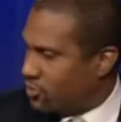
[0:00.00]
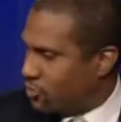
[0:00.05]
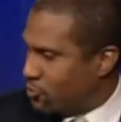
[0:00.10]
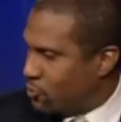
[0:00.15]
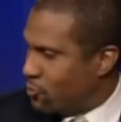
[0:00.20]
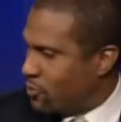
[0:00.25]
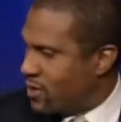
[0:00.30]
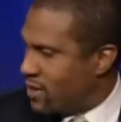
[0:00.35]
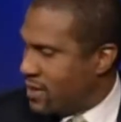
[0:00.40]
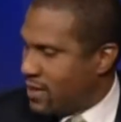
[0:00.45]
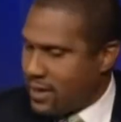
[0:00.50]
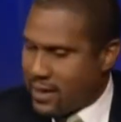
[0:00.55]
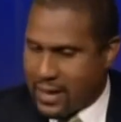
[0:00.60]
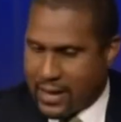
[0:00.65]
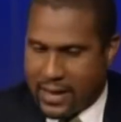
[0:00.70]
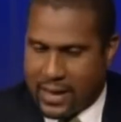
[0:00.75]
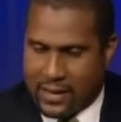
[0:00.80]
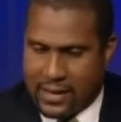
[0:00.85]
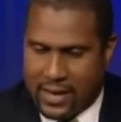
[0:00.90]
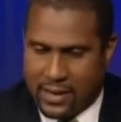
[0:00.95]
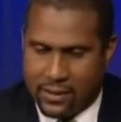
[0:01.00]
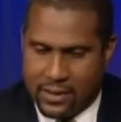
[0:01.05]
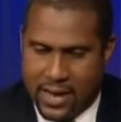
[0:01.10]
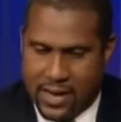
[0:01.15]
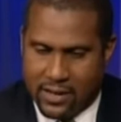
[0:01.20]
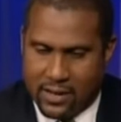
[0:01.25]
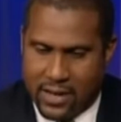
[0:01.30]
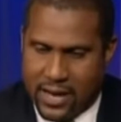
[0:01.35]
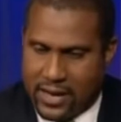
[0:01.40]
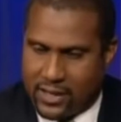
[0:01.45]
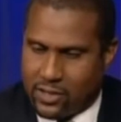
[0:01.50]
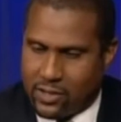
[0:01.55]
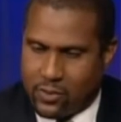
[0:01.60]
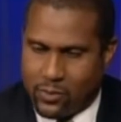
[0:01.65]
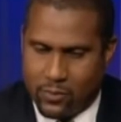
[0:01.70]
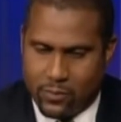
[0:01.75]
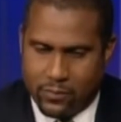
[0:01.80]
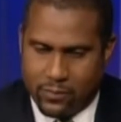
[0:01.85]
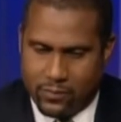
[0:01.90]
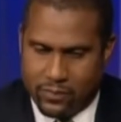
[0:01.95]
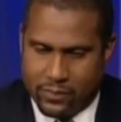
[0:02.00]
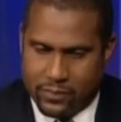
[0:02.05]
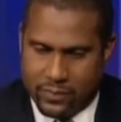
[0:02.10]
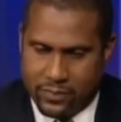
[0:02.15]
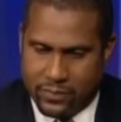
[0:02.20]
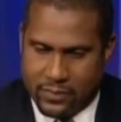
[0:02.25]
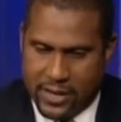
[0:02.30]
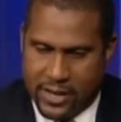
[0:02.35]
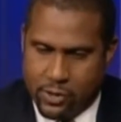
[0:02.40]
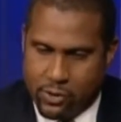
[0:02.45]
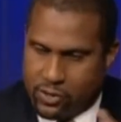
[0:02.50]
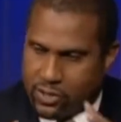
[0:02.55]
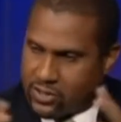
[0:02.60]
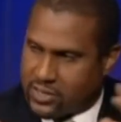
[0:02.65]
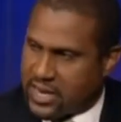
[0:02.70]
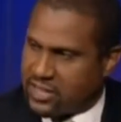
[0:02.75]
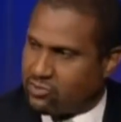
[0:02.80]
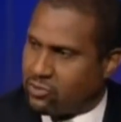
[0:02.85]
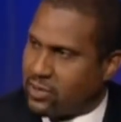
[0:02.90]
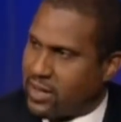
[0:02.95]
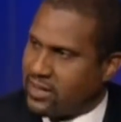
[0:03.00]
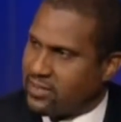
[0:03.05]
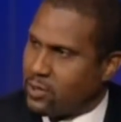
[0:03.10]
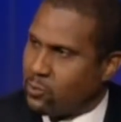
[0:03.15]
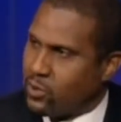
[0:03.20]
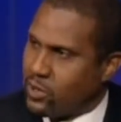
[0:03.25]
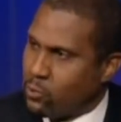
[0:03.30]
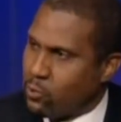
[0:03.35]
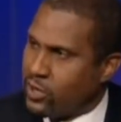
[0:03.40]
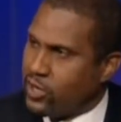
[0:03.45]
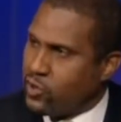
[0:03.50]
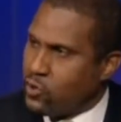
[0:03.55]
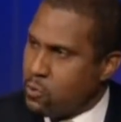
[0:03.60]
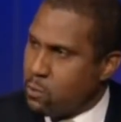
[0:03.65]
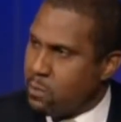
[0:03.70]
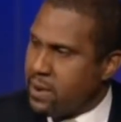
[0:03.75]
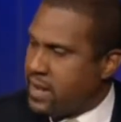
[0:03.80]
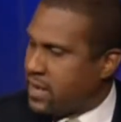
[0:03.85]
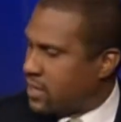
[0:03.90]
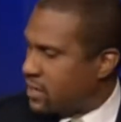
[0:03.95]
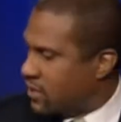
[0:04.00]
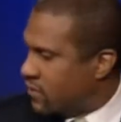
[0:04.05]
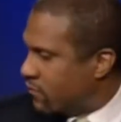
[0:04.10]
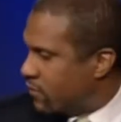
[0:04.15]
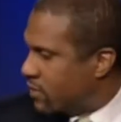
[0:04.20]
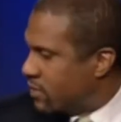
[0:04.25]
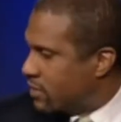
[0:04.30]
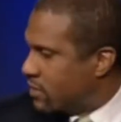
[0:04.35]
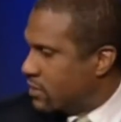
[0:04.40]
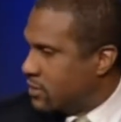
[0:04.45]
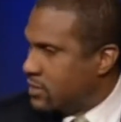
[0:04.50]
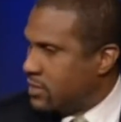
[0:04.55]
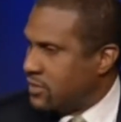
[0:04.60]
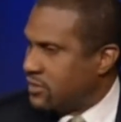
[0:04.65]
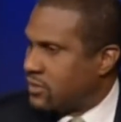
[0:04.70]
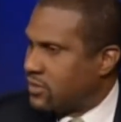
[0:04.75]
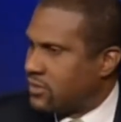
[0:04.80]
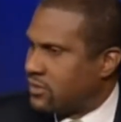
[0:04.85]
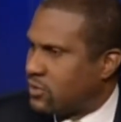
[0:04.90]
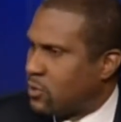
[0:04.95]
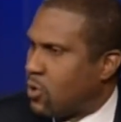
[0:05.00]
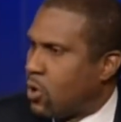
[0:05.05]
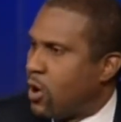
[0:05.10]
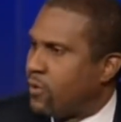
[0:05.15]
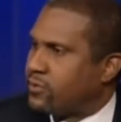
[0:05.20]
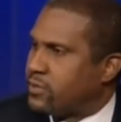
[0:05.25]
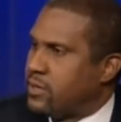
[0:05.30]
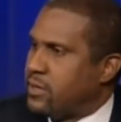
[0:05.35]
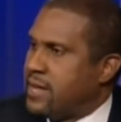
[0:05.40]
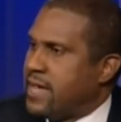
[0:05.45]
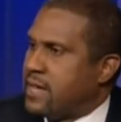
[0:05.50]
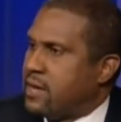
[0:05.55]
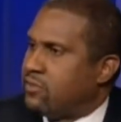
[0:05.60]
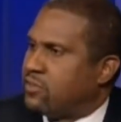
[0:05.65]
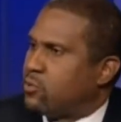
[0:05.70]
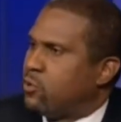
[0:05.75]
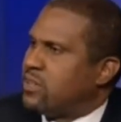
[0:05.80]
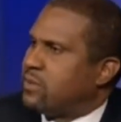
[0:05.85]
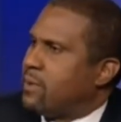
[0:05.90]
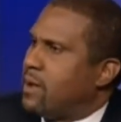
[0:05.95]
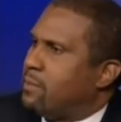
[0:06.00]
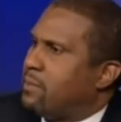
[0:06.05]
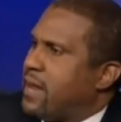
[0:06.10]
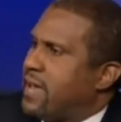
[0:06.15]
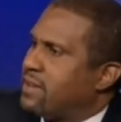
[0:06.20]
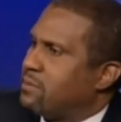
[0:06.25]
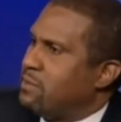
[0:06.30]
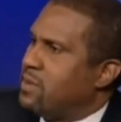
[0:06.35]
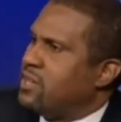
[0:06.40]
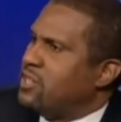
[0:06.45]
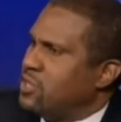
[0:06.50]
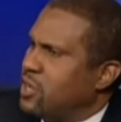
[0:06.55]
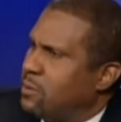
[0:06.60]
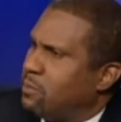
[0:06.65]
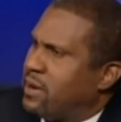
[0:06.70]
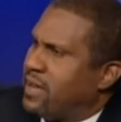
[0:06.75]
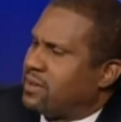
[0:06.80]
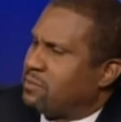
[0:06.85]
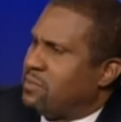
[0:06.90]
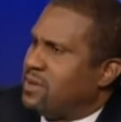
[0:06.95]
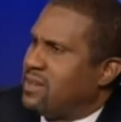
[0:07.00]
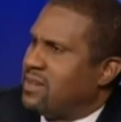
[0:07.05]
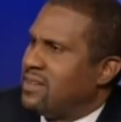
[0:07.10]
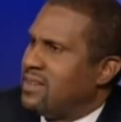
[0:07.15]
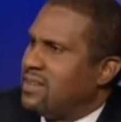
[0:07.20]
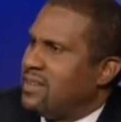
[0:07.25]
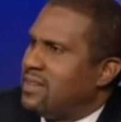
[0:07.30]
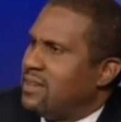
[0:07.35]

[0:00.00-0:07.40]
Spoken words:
to do, how do you contextualize that? What do you make of these so often negative stories about black men, young black men?